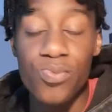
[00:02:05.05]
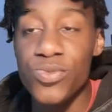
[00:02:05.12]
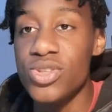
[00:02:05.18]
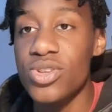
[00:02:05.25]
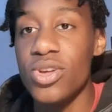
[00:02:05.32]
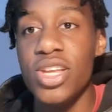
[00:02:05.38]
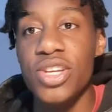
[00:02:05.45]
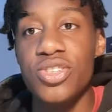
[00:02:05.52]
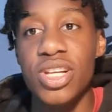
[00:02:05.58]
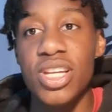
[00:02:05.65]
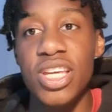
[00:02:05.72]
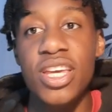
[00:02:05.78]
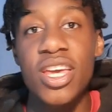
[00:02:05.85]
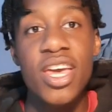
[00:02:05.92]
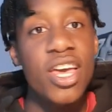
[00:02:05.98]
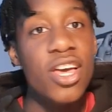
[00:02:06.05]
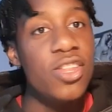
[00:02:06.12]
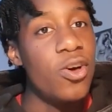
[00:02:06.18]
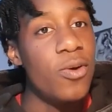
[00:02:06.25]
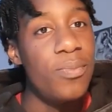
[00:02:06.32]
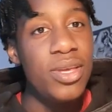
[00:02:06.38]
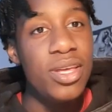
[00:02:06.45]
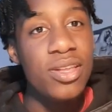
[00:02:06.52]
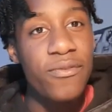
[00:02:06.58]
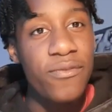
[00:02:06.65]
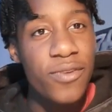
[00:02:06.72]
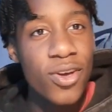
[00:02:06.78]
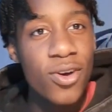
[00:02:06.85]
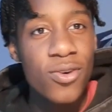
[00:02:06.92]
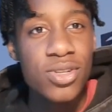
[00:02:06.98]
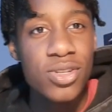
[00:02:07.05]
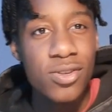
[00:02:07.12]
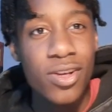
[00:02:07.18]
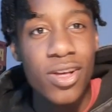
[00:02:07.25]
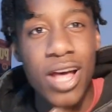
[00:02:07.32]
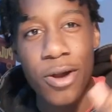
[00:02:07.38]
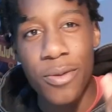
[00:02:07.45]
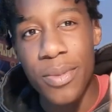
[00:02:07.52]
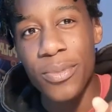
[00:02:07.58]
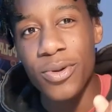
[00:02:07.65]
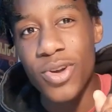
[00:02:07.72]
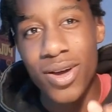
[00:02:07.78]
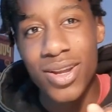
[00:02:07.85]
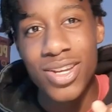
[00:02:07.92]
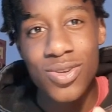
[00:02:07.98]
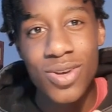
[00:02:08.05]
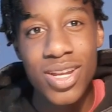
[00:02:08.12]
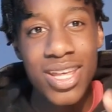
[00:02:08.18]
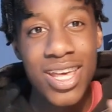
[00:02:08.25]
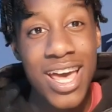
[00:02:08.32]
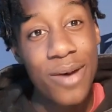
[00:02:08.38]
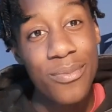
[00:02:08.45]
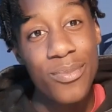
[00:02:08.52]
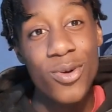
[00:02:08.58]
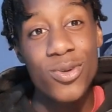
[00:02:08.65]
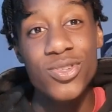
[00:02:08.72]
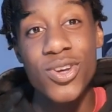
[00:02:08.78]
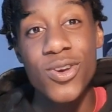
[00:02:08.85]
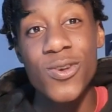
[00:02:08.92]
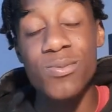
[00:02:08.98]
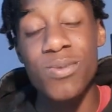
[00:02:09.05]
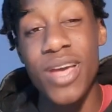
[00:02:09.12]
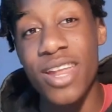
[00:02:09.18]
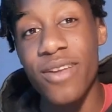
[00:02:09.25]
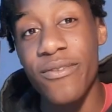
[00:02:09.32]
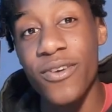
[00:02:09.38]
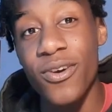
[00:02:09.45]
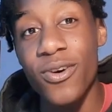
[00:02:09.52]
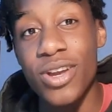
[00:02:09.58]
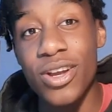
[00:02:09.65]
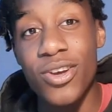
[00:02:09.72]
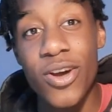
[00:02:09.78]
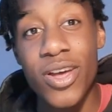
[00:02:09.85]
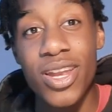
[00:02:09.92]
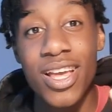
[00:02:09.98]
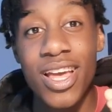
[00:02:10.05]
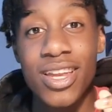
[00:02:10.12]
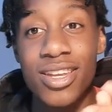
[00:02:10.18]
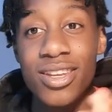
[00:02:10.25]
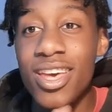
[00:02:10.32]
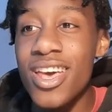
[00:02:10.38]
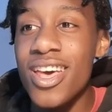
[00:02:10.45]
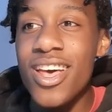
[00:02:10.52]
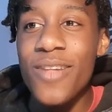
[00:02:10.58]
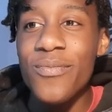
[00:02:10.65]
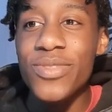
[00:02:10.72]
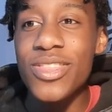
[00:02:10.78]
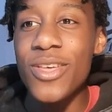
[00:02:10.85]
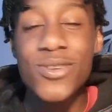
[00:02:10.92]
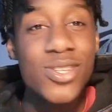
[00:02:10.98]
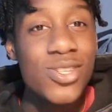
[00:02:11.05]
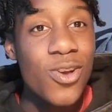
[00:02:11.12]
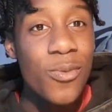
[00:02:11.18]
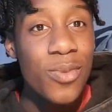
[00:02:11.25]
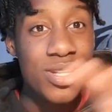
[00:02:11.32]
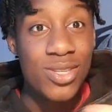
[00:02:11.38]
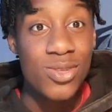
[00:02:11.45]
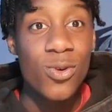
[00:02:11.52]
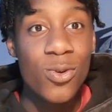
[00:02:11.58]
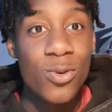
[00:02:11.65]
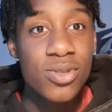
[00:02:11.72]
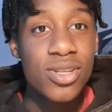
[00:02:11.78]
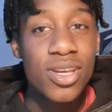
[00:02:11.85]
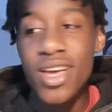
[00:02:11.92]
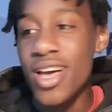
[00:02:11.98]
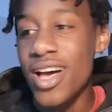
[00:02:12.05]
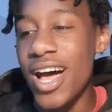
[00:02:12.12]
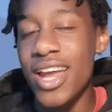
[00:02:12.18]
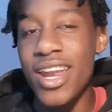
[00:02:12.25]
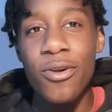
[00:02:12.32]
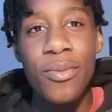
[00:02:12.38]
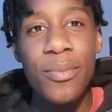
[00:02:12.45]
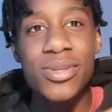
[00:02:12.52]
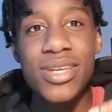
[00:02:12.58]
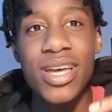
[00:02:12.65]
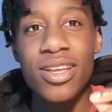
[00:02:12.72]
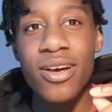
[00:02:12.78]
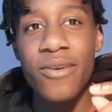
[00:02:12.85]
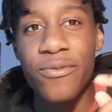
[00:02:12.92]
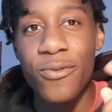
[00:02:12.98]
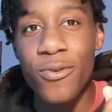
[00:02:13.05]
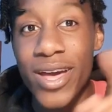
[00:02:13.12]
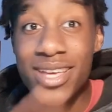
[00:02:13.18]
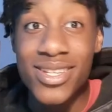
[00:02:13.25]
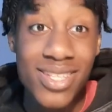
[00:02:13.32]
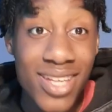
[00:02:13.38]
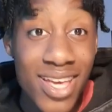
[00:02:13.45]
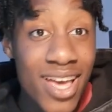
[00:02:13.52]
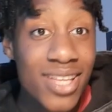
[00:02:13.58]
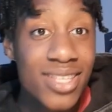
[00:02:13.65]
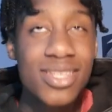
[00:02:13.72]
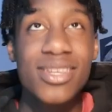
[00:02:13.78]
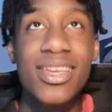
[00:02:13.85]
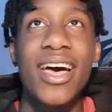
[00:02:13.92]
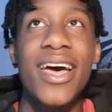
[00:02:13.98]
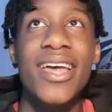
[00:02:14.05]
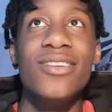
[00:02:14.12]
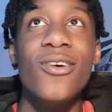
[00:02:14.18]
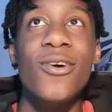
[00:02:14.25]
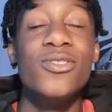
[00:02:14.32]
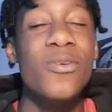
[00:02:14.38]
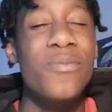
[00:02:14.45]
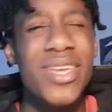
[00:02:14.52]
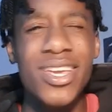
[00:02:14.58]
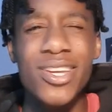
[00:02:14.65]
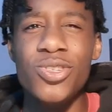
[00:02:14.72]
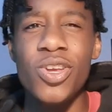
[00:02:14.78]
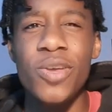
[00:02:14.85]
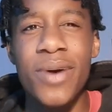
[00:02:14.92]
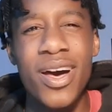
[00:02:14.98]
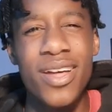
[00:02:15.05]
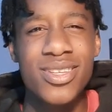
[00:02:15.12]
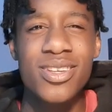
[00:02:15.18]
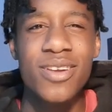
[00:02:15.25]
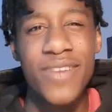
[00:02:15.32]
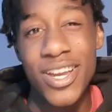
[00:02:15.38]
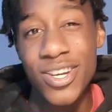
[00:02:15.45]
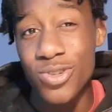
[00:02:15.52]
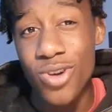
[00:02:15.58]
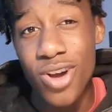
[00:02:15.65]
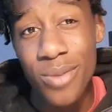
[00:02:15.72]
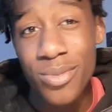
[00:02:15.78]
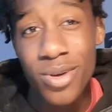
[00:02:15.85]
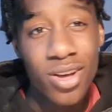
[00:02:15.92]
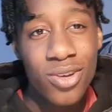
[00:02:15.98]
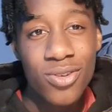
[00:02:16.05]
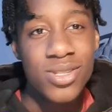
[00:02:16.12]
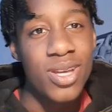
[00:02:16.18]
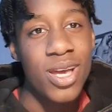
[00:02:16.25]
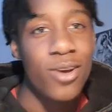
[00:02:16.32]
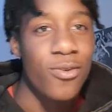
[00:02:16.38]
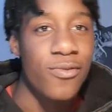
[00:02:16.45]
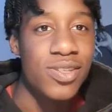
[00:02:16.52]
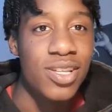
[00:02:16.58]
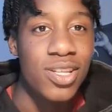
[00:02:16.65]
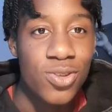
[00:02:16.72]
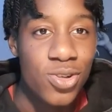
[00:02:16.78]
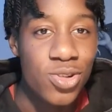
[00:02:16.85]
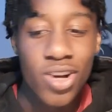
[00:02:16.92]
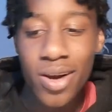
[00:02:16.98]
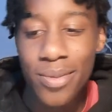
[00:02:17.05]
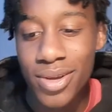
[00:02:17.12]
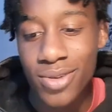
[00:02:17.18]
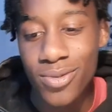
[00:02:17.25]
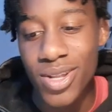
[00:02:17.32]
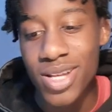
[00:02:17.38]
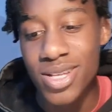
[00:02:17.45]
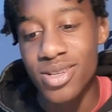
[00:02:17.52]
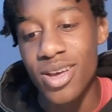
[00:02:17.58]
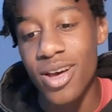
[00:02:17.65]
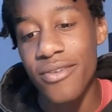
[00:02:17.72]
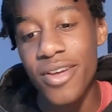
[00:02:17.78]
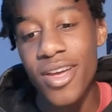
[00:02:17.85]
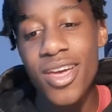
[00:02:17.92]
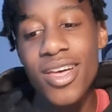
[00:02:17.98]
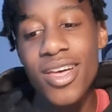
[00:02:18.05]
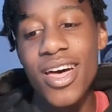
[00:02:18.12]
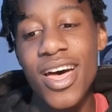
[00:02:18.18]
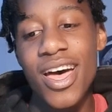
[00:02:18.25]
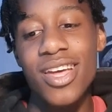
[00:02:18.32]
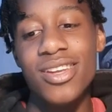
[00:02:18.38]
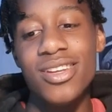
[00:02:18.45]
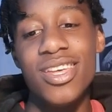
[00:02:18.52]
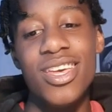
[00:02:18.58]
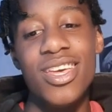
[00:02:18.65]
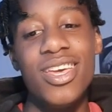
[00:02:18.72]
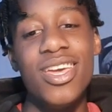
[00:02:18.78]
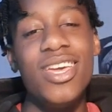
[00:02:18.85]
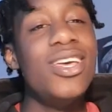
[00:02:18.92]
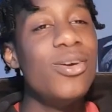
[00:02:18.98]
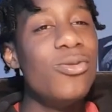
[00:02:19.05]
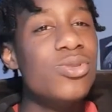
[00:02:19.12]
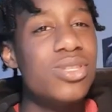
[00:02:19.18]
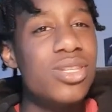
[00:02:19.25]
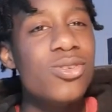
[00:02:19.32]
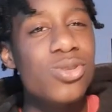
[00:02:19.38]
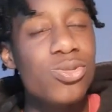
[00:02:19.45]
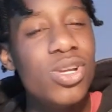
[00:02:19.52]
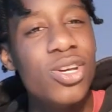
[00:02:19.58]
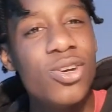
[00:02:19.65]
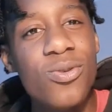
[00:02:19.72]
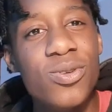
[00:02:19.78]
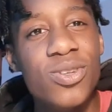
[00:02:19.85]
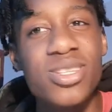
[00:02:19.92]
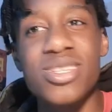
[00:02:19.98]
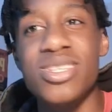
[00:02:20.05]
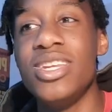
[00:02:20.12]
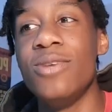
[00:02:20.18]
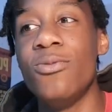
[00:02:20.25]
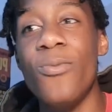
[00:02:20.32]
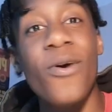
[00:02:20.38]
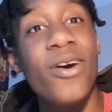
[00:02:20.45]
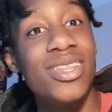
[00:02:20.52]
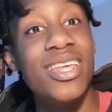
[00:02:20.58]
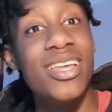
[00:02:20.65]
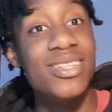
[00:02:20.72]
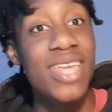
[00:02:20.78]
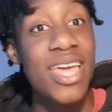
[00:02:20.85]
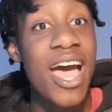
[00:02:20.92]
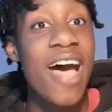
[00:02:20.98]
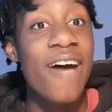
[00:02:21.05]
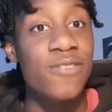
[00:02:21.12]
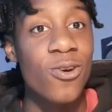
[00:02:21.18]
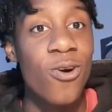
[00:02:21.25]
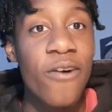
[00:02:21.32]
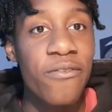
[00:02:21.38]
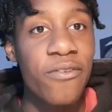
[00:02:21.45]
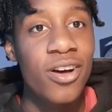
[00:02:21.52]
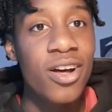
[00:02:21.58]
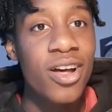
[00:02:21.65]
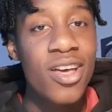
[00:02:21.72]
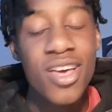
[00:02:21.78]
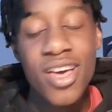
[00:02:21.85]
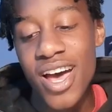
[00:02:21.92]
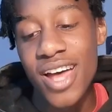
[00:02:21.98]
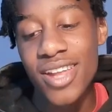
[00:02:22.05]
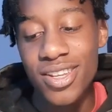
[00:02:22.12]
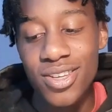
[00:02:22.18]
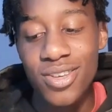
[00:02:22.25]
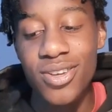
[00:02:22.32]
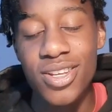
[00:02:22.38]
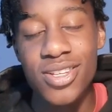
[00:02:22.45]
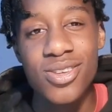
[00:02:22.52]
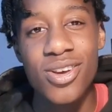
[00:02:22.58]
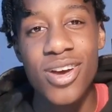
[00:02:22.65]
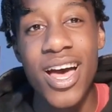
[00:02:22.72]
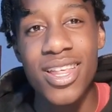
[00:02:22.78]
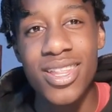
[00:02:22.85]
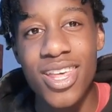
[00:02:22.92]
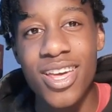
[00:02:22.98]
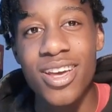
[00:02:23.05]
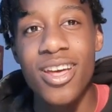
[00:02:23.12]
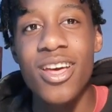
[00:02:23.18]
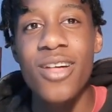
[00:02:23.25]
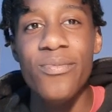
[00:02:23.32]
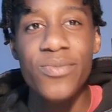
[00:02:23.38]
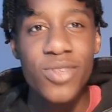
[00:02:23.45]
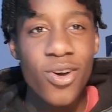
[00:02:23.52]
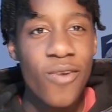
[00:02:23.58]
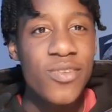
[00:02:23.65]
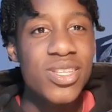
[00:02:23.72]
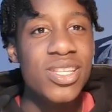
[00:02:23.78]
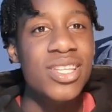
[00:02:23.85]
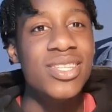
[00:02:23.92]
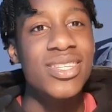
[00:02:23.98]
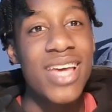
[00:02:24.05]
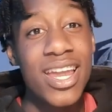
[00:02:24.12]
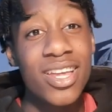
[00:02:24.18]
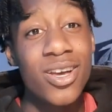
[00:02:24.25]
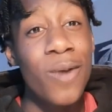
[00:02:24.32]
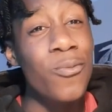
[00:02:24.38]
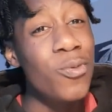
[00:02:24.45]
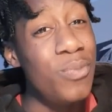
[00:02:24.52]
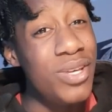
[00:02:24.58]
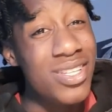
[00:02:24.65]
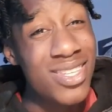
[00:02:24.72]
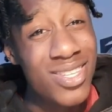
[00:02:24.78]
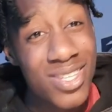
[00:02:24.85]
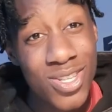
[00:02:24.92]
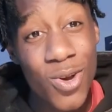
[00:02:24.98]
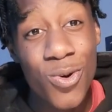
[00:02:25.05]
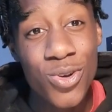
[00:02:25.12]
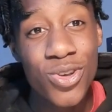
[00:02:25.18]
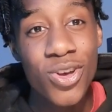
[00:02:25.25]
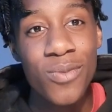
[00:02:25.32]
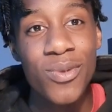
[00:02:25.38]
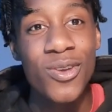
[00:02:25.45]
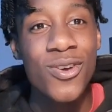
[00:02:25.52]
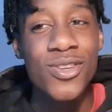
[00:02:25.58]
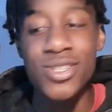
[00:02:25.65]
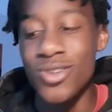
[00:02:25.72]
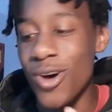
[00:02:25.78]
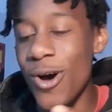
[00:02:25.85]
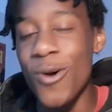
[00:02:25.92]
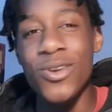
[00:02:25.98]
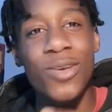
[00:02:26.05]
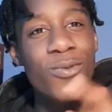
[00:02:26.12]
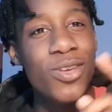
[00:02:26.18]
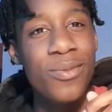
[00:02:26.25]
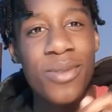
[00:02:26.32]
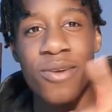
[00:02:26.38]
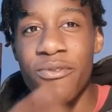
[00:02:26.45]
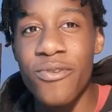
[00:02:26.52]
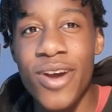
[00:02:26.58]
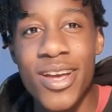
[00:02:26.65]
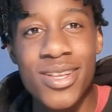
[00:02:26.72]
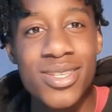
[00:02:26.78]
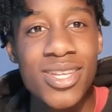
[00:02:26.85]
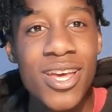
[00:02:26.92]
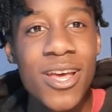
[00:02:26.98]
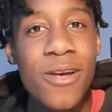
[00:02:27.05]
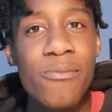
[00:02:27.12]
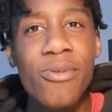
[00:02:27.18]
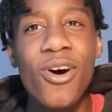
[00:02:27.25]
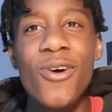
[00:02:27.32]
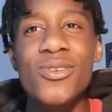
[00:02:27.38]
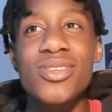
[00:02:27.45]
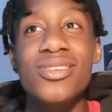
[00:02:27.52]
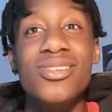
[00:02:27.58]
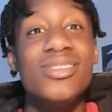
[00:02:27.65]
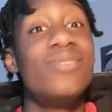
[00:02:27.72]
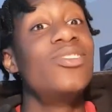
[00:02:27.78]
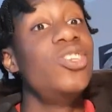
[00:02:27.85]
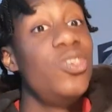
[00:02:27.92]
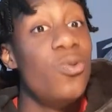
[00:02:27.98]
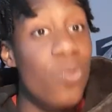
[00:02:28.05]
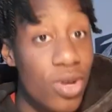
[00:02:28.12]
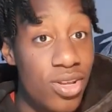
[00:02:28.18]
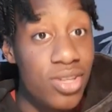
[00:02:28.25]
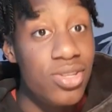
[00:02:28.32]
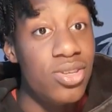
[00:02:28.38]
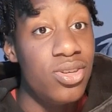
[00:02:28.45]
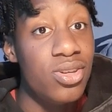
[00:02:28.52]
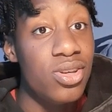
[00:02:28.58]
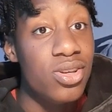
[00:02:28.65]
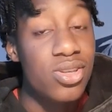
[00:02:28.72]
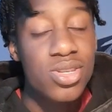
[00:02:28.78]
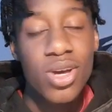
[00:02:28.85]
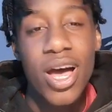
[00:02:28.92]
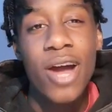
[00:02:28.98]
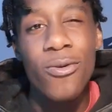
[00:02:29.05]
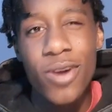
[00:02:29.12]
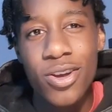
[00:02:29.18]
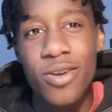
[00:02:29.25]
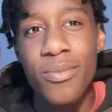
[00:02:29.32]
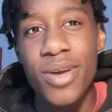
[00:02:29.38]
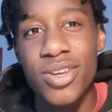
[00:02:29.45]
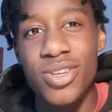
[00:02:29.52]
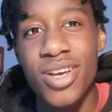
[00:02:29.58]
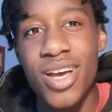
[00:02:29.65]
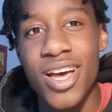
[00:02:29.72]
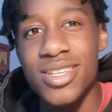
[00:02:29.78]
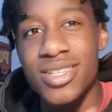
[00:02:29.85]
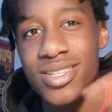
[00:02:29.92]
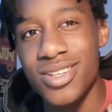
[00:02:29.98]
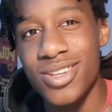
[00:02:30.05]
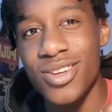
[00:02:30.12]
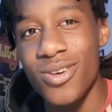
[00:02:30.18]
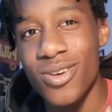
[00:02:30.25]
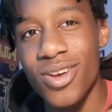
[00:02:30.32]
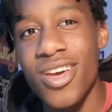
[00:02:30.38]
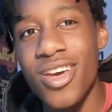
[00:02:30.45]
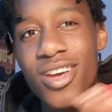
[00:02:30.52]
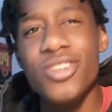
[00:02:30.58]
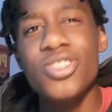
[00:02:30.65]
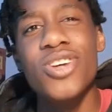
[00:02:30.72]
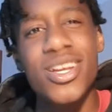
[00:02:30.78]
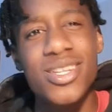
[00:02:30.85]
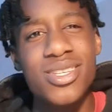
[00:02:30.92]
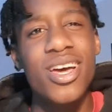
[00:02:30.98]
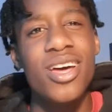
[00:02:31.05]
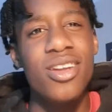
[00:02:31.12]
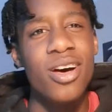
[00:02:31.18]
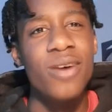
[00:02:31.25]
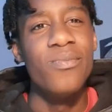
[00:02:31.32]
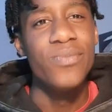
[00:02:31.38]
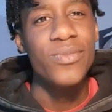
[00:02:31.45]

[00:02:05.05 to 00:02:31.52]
So literally, they'll be in the field. I remember going and doing it at Mojo's behind the field and going in and there were so many stalls and I remember signing up for ACS and also being intrigued by other stuff like drama because I obviously do drama and all that stuff and it, it, was it was really cool just to see what things they have to offer at the uni so I think obviously signing up would be so good because not only will you make friends but also do something you want to do. So I recommend you guys, you know, try and sign up.